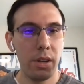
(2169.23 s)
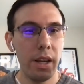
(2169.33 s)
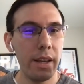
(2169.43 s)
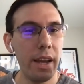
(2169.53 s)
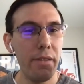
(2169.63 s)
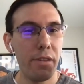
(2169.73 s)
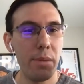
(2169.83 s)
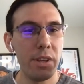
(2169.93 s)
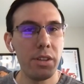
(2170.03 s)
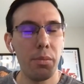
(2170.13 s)
can i can i
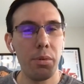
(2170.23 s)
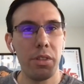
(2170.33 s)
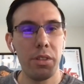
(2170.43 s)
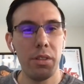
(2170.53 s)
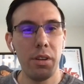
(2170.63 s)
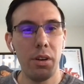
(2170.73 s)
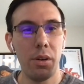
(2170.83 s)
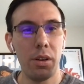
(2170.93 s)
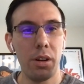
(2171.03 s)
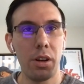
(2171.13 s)
frame this up with you
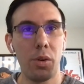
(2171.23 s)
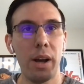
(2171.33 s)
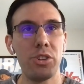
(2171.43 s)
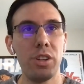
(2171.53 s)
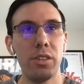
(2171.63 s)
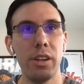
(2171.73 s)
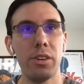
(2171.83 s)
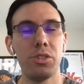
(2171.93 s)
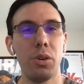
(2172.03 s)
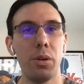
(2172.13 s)
know a question
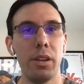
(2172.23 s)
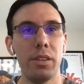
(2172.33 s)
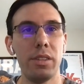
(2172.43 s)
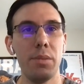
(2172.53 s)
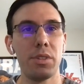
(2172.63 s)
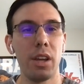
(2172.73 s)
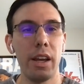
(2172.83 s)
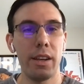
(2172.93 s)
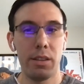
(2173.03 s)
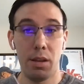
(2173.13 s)
here so it seems
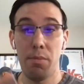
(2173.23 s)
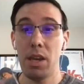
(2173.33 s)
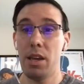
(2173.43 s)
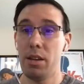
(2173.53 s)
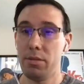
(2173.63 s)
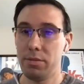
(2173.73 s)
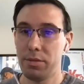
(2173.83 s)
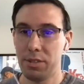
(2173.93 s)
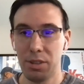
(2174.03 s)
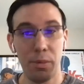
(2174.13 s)
like to me
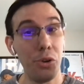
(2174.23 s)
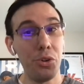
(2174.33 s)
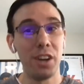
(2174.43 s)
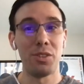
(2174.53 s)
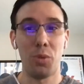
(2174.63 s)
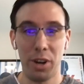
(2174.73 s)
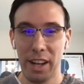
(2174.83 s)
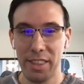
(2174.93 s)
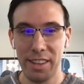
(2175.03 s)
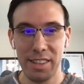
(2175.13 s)
someone who doesn't
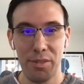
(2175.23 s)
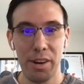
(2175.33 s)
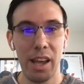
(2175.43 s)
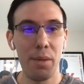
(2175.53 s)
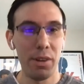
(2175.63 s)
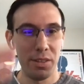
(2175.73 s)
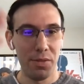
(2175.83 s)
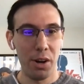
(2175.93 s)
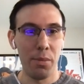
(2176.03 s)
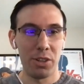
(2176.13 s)
work on this every day but is
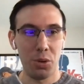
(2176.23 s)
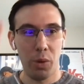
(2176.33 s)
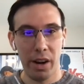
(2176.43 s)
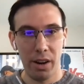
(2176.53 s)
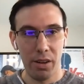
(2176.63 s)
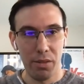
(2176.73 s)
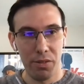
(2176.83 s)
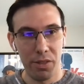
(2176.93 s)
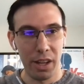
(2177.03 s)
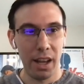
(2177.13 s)
very much aware
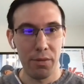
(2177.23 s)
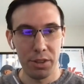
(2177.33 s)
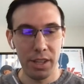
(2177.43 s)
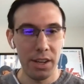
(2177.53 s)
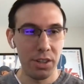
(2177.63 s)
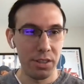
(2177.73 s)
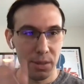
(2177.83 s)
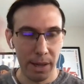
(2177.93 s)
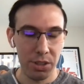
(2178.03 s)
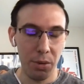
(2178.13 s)
of the conversations
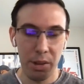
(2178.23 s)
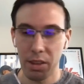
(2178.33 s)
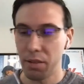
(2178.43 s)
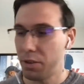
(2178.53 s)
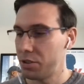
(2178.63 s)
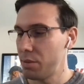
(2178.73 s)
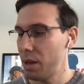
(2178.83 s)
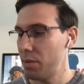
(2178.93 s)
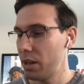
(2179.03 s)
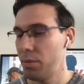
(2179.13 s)
especially within the first
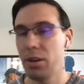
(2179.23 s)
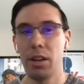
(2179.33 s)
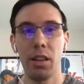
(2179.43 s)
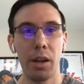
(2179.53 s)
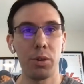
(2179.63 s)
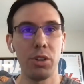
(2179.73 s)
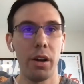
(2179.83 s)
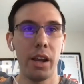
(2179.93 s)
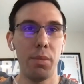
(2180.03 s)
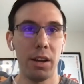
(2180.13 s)
amendment community like we're
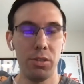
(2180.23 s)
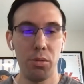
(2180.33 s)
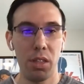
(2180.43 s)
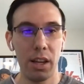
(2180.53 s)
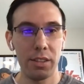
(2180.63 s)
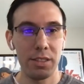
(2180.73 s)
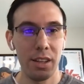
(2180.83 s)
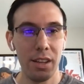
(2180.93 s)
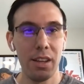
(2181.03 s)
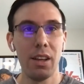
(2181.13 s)
talking about two things